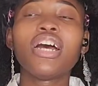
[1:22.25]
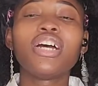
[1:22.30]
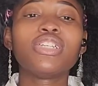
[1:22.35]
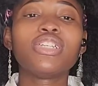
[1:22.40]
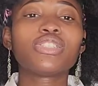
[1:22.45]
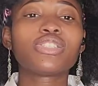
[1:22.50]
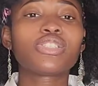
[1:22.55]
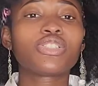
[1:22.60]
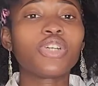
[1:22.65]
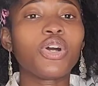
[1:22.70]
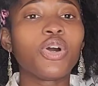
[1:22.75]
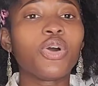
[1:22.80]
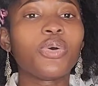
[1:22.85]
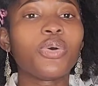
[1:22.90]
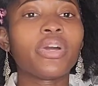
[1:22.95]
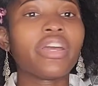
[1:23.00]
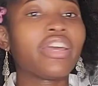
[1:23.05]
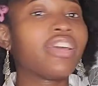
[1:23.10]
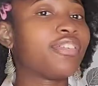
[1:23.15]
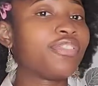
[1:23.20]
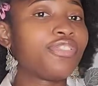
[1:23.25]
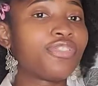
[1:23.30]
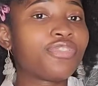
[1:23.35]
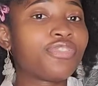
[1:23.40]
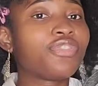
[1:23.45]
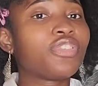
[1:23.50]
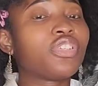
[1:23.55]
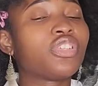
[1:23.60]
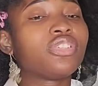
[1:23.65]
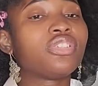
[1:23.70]
So if
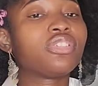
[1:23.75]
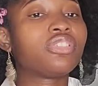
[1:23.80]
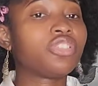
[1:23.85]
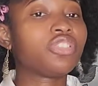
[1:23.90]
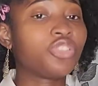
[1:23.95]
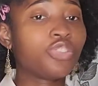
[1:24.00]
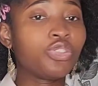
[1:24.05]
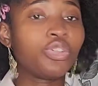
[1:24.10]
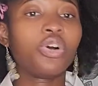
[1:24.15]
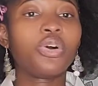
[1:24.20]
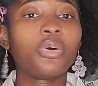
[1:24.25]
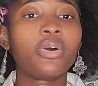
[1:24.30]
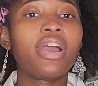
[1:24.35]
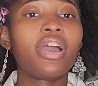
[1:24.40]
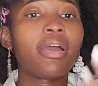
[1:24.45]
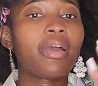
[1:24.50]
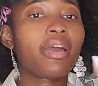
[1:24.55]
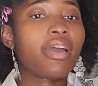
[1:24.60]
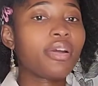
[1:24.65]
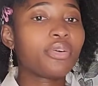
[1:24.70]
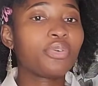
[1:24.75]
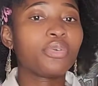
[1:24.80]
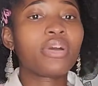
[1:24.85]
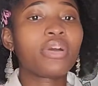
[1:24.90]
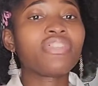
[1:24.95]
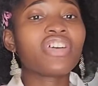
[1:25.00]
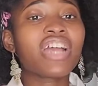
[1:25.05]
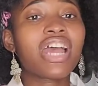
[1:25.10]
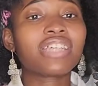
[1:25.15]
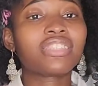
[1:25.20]
whoever
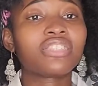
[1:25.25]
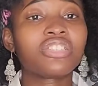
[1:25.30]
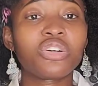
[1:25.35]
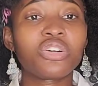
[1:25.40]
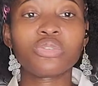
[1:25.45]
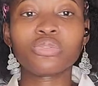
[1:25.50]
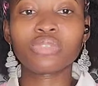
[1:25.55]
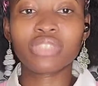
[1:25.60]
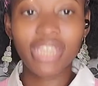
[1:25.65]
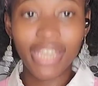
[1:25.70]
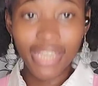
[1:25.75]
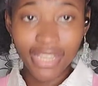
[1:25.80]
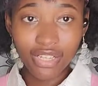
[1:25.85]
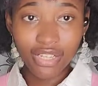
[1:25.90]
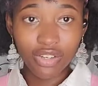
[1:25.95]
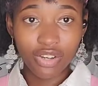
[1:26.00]
has their own take